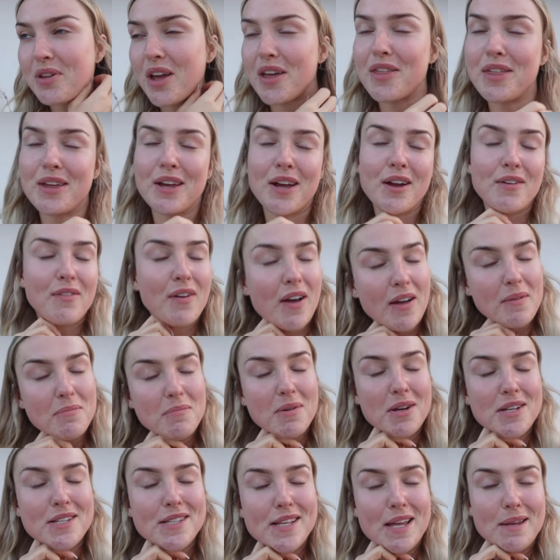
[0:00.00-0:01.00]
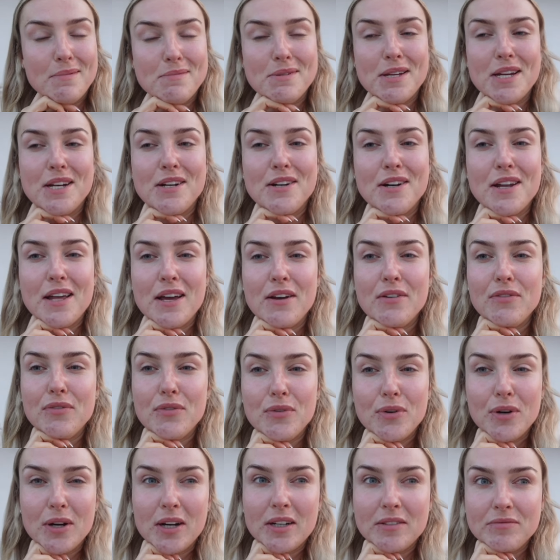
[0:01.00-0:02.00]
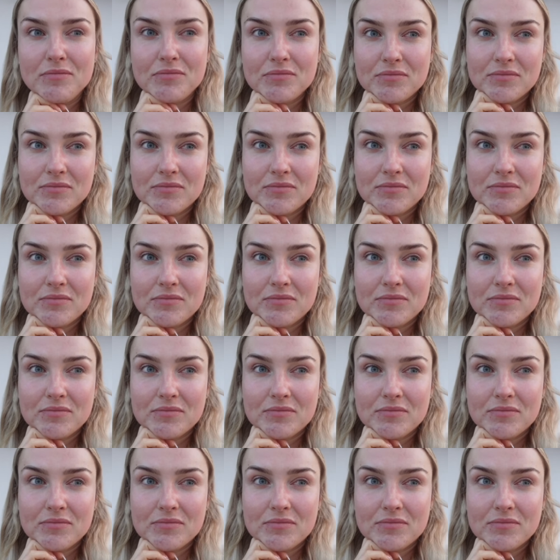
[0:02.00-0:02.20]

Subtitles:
think I've had my same dinner now for,